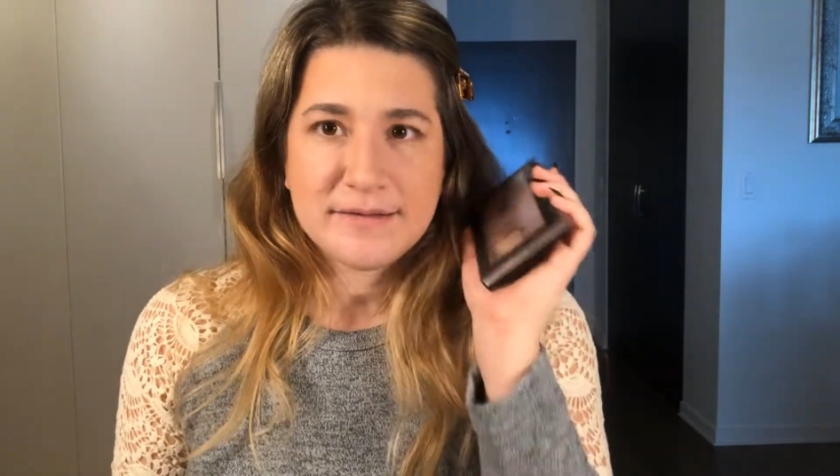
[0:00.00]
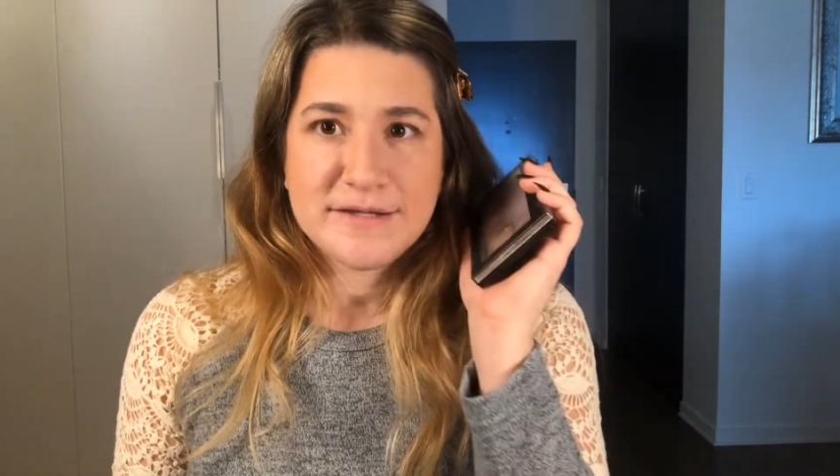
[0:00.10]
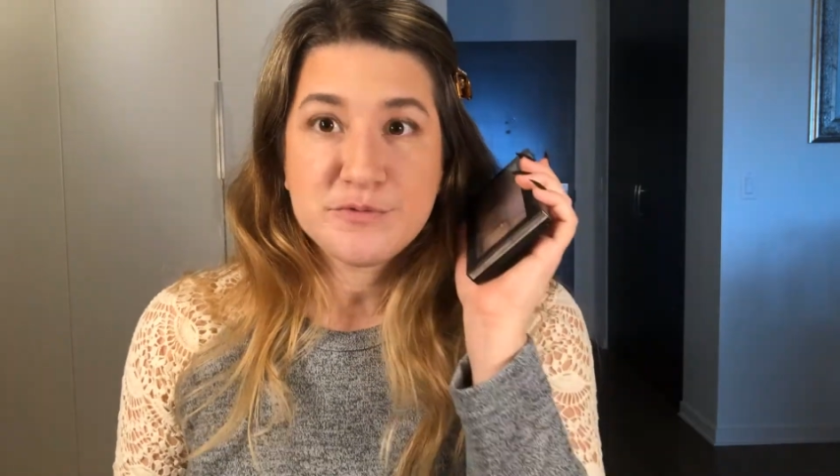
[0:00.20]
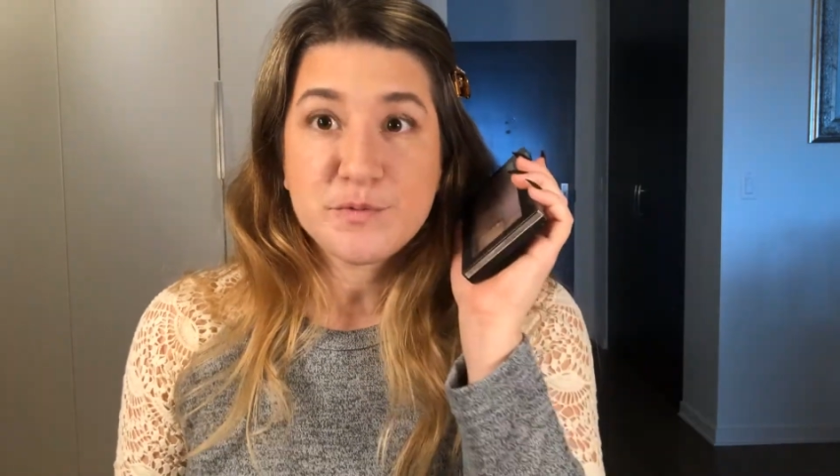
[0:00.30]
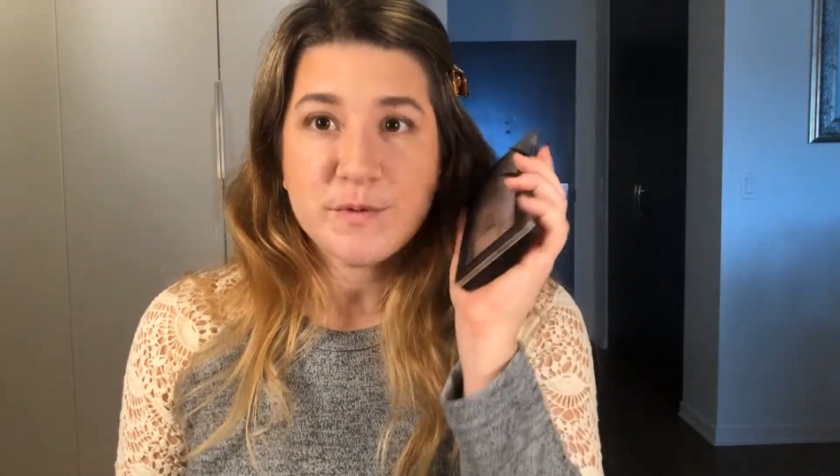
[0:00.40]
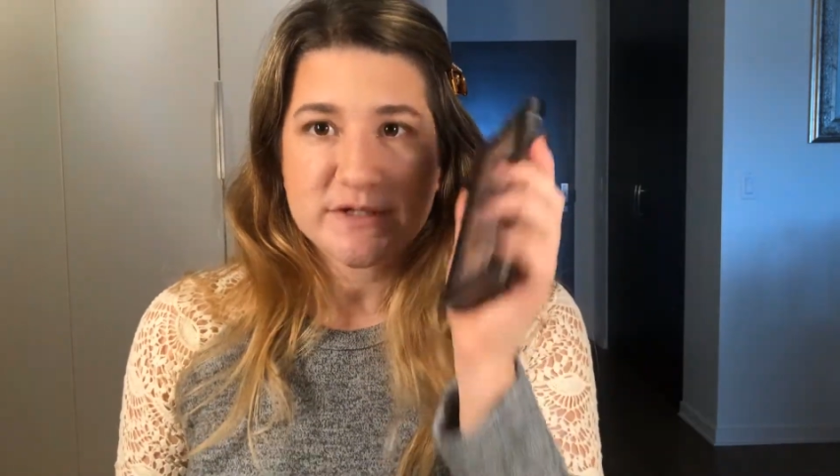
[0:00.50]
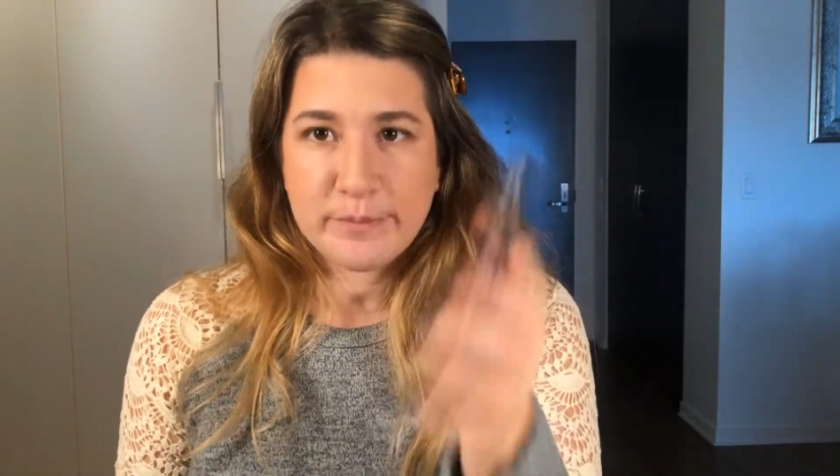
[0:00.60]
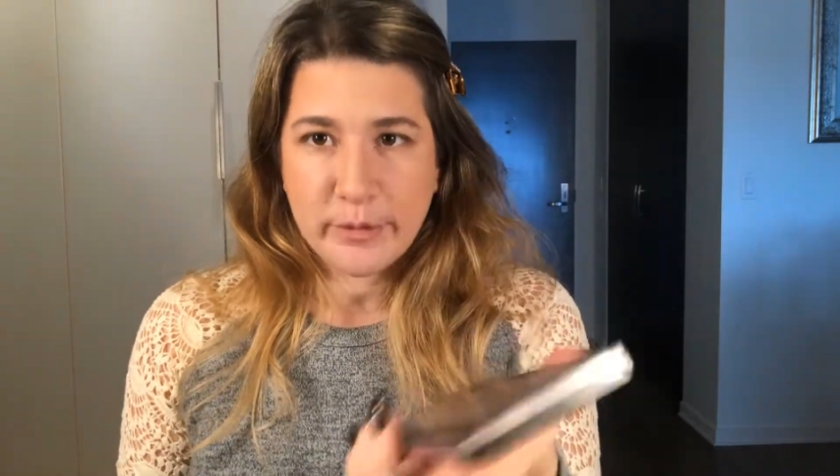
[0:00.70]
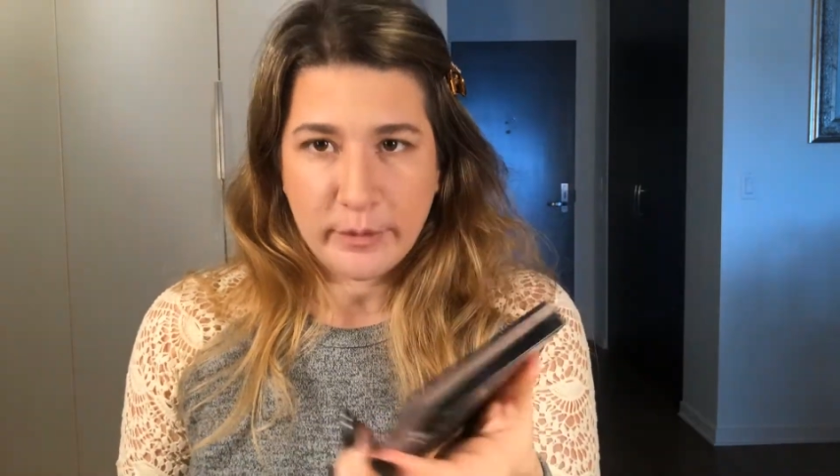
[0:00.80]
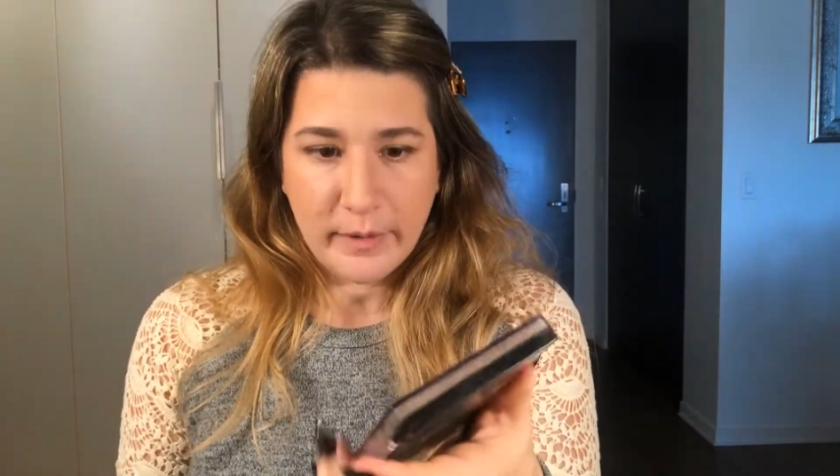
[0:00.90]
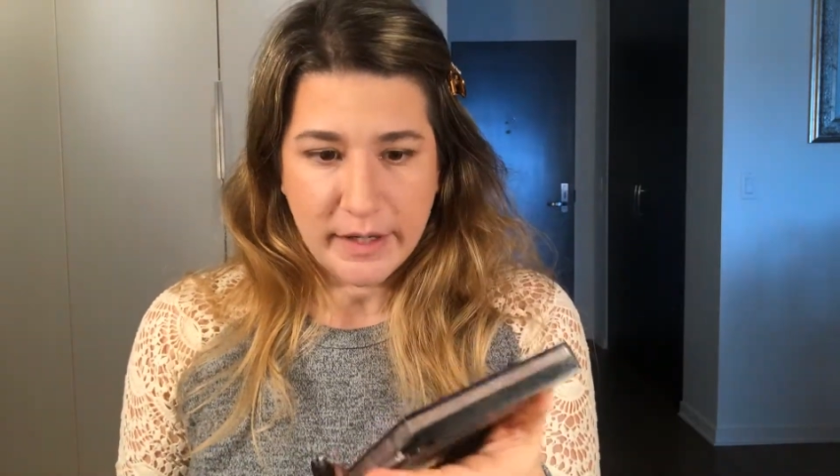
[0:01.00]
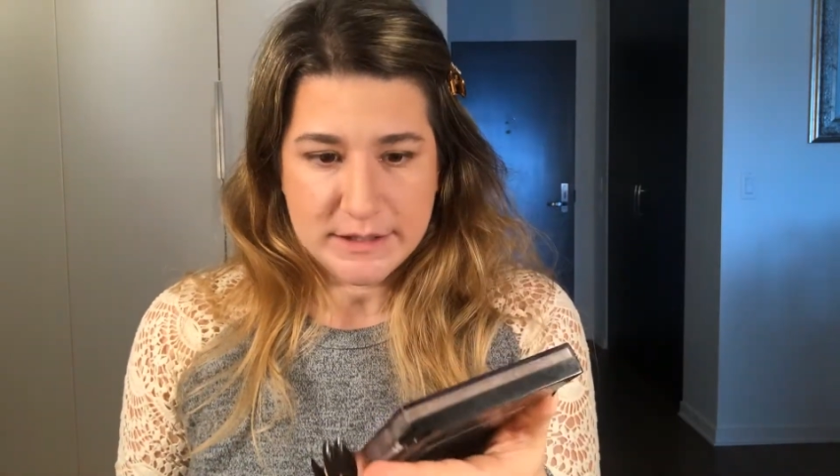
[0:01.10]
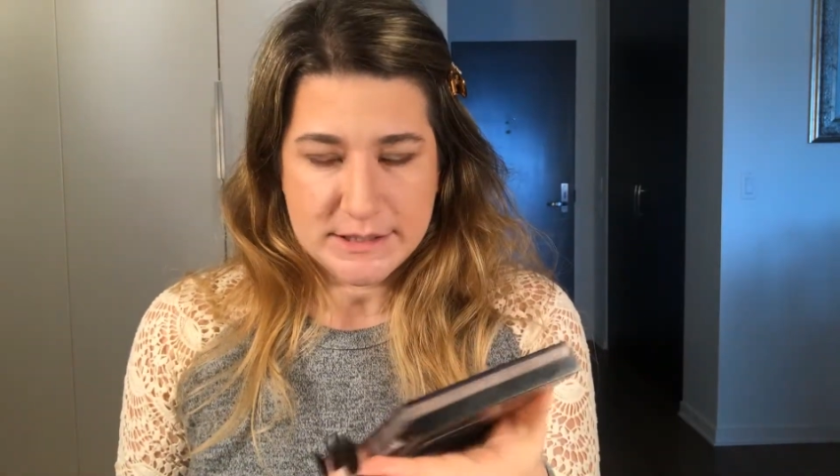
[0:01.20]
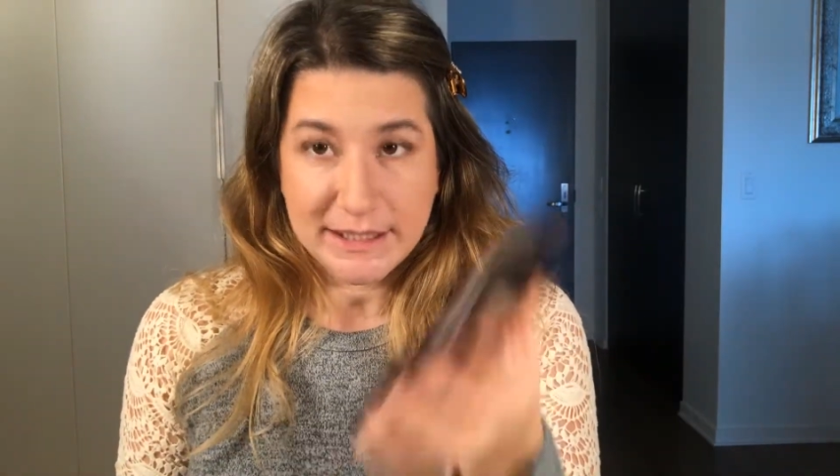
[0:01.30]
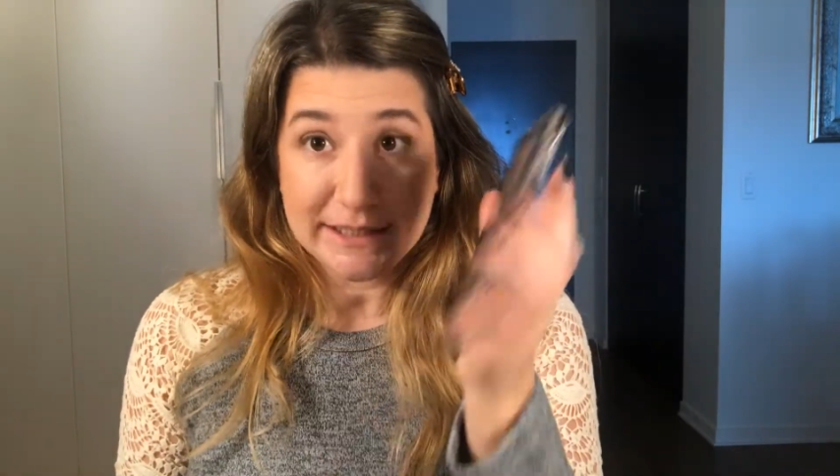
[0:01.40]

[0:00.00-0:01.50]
This one was pricey,